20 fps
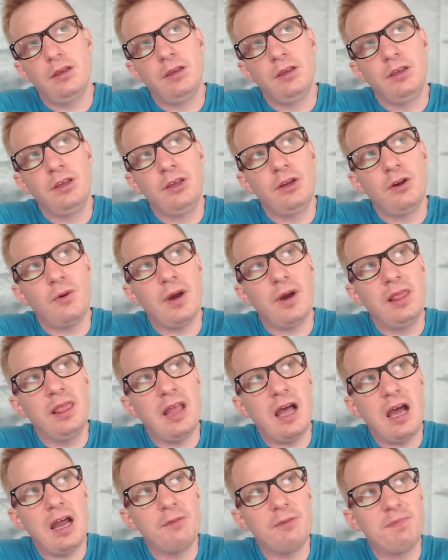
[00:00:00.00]
you know, a
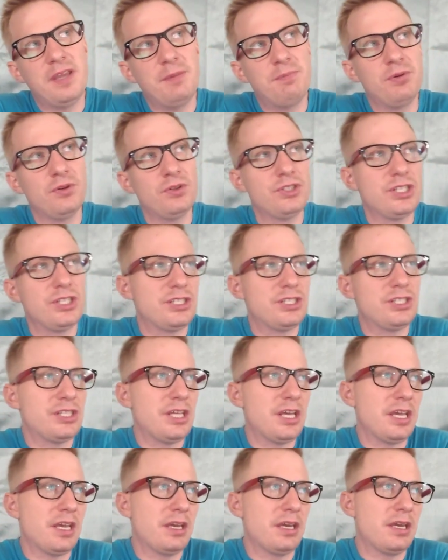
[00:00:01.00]
lot of people just
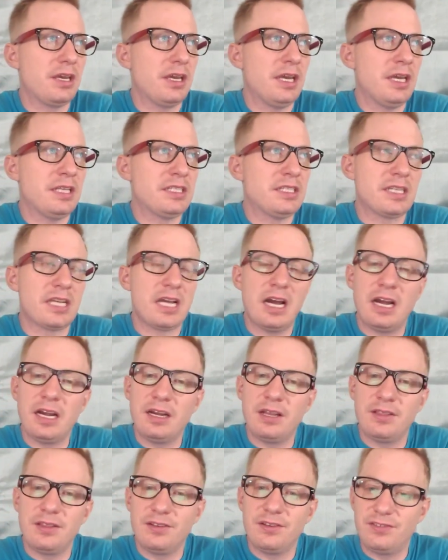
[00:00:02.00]
think it's
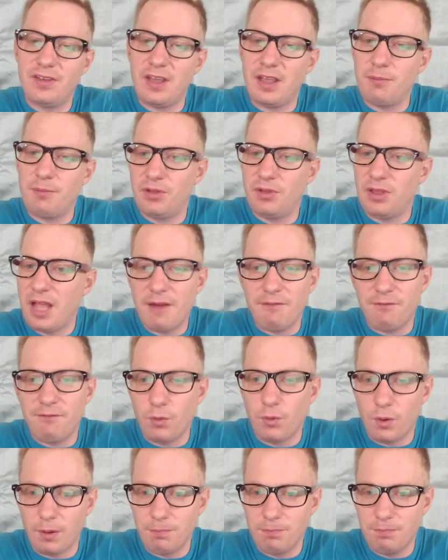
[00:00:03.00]
kind of the same
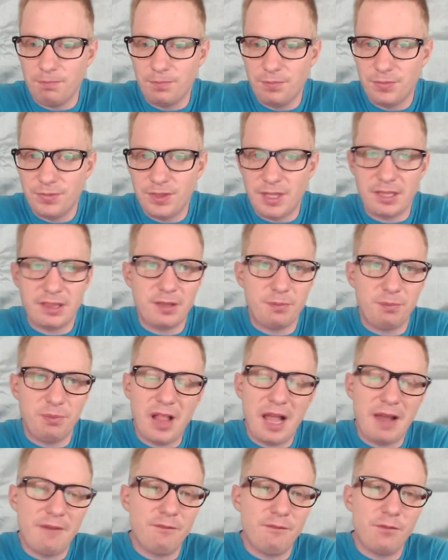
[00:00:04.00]
platform, that the
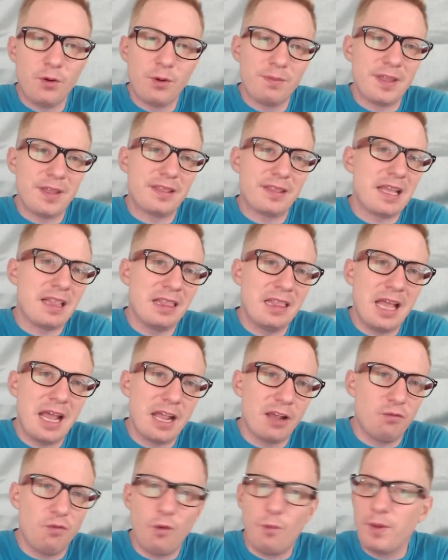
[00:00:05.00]
platform that they
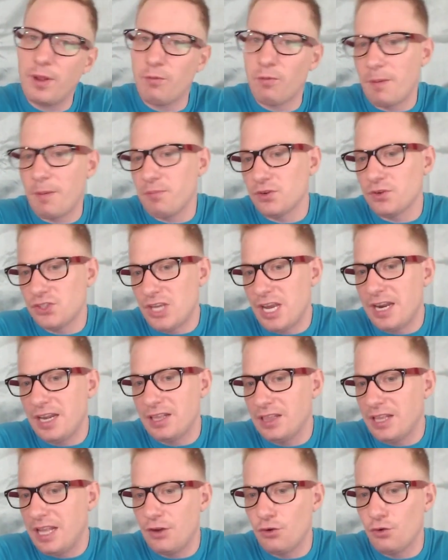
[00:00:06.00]
like will be
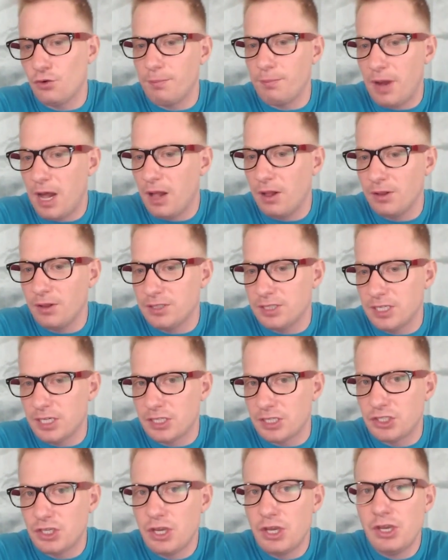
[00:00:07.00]
represented later in
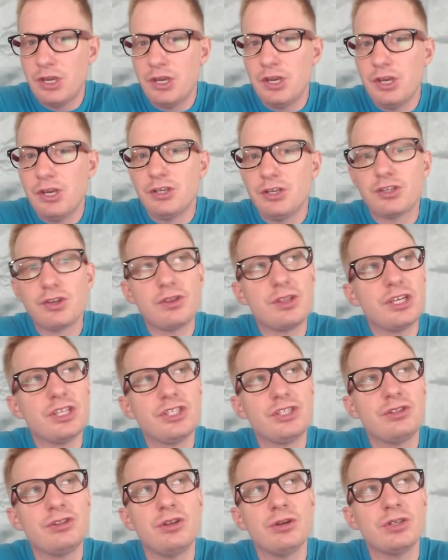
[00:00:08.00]
politics. So
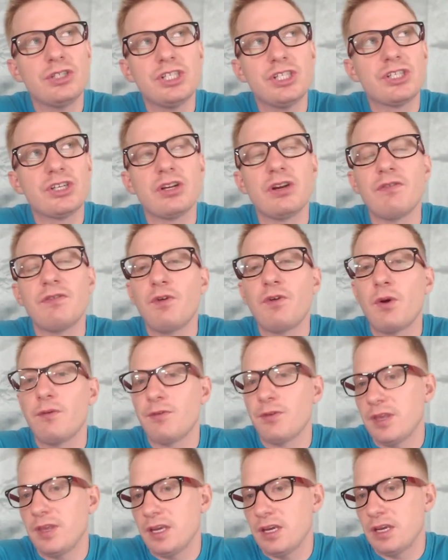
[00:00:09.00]
this, they're just going to vote
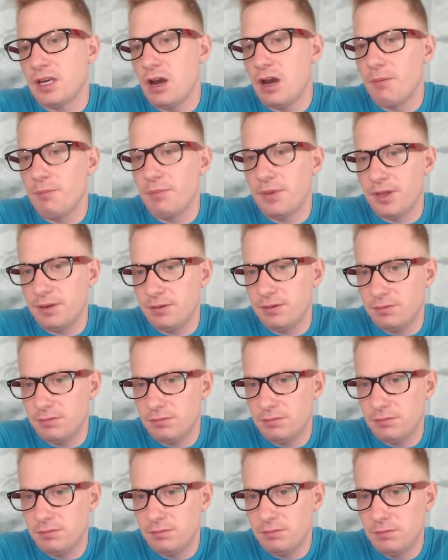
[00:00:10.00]
for the incumbent
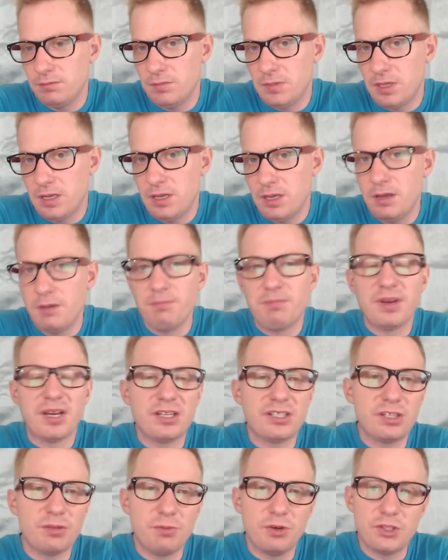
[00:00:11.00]

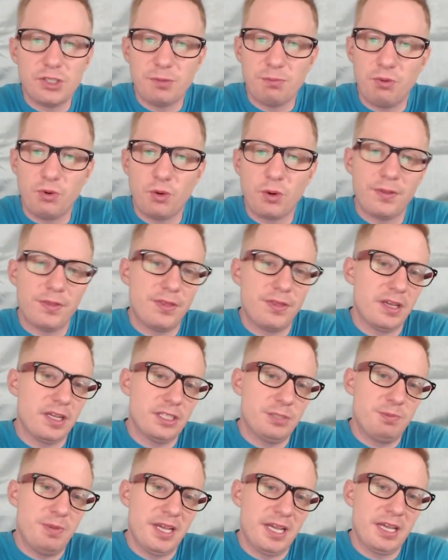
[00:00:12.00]
because the most important thing
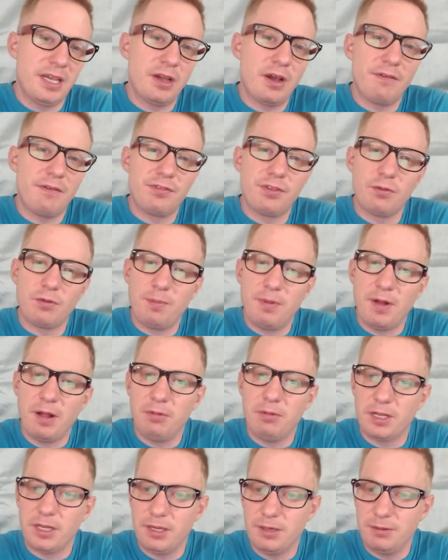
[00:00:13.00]
is picking off the
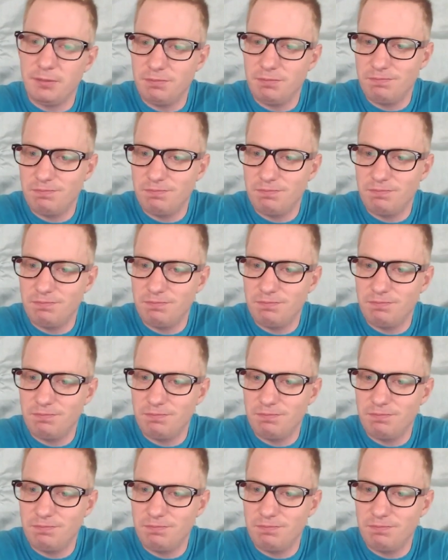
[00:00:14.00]
Republican.